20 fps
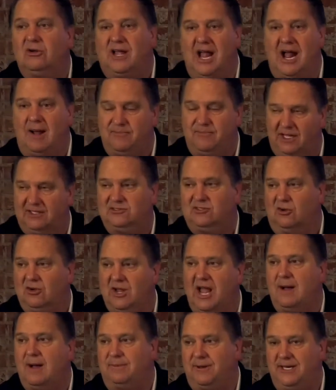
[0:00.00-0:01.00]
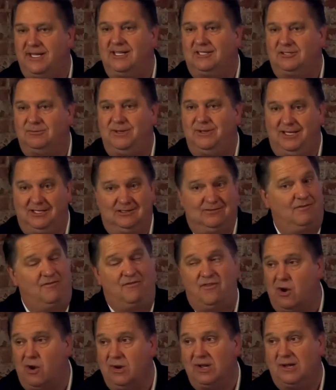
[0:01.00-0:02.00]
cap. That's our cap at eXp. It's
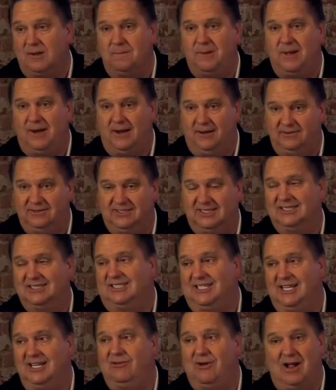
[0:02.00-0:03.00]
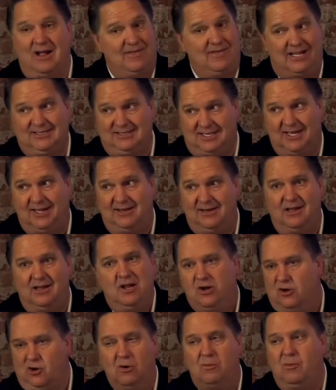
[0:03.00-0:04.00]
very competitive, 16 grand, that's it,
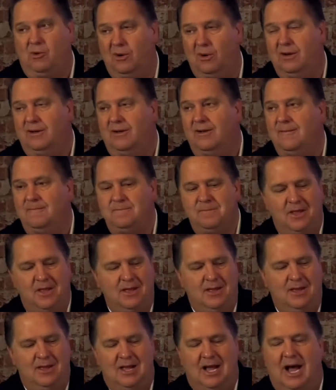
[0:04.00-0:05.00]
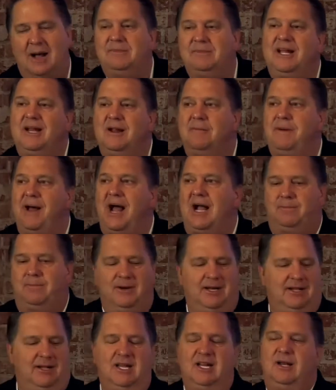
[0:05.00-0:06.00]
no more. I'm getting it back, but
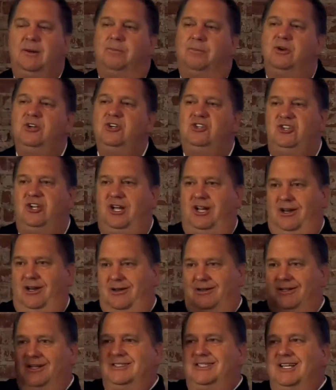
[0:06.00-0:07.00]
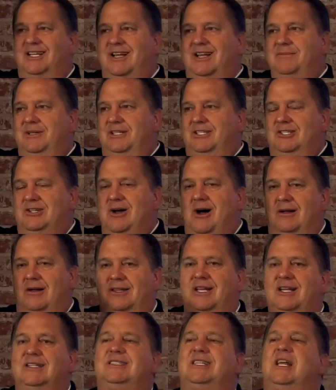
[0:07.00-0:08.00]
it appreciated because they gave me stock. They
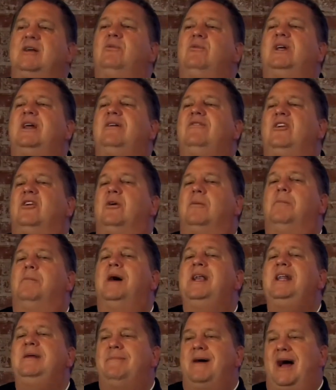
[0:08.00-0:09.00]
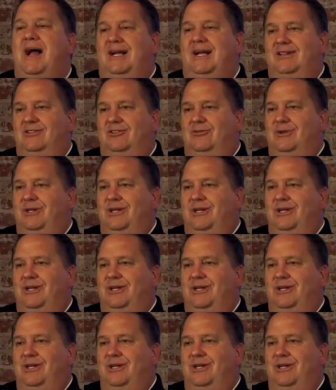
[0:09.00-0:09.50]
didn't say, we'll give you your money back in 3